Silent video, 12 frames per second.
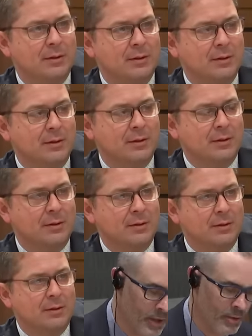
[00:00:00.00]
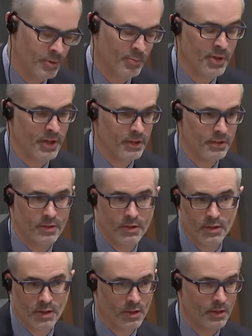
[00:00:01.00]
We haven't uh, prepared
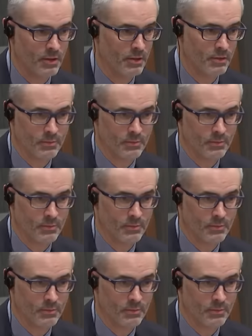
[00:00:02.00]
uh,